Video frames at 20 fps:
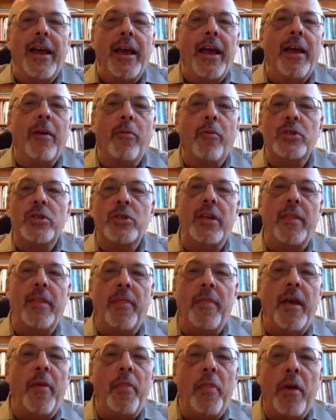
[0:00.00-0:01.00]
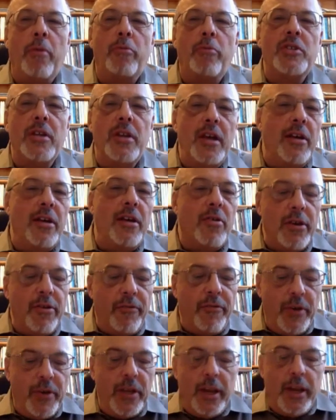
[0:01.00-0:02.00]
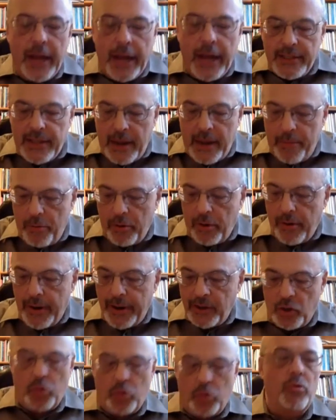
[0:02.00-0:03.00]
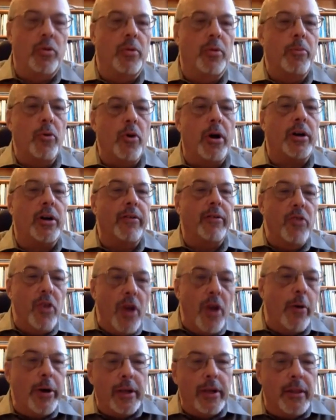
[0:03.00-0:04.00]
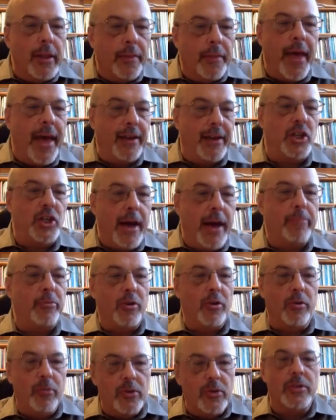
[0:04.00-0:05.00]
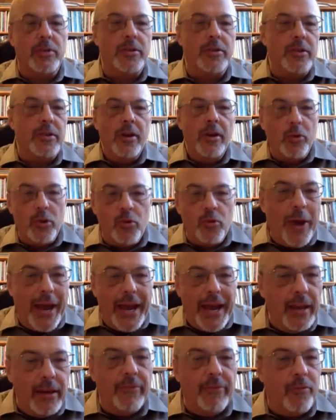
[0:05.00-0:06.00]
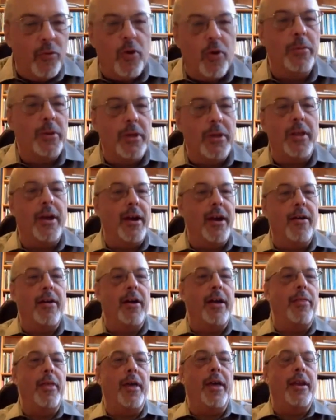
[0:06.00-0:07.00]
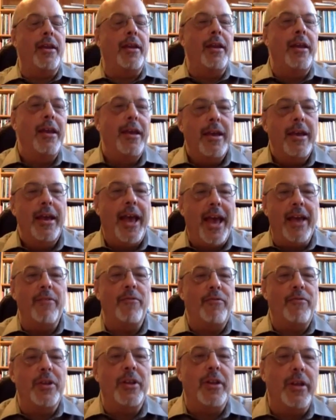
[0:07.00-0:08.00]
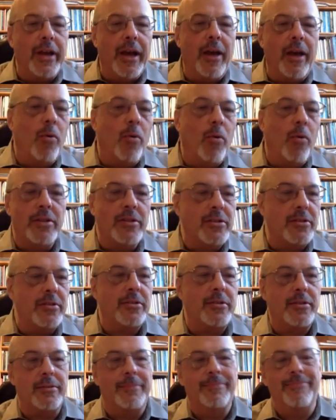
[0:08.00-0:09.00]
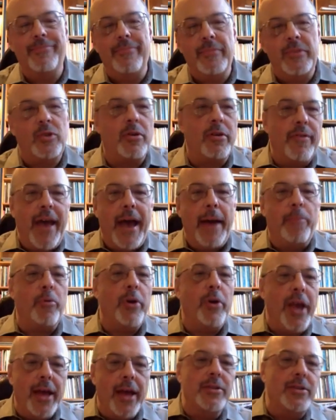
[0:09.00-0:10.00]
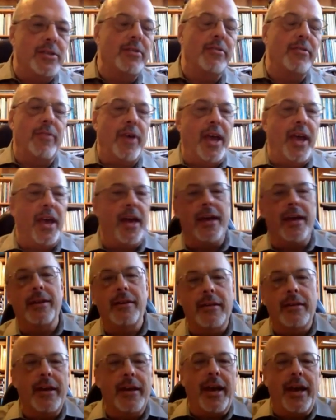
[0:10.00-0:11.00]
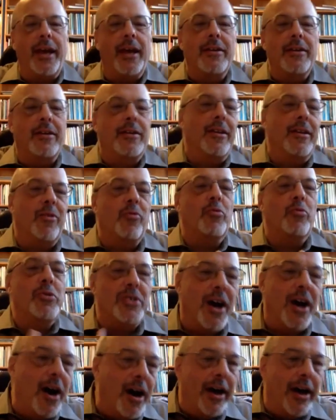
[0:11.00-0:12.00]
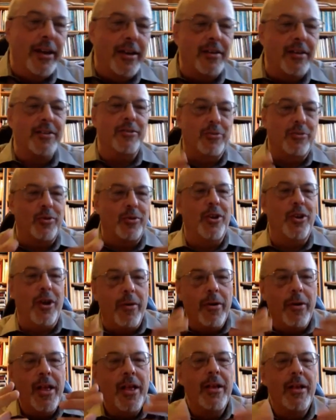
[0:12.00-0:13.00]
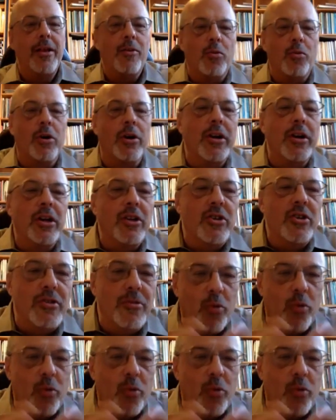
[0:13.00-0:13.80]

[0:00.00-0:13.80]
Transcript: there was an eerie feeling as I progressed through the book of knowing that chapter was waiting for me there, and feeling at once sort of apprehensive and a little resigned to, we're gonna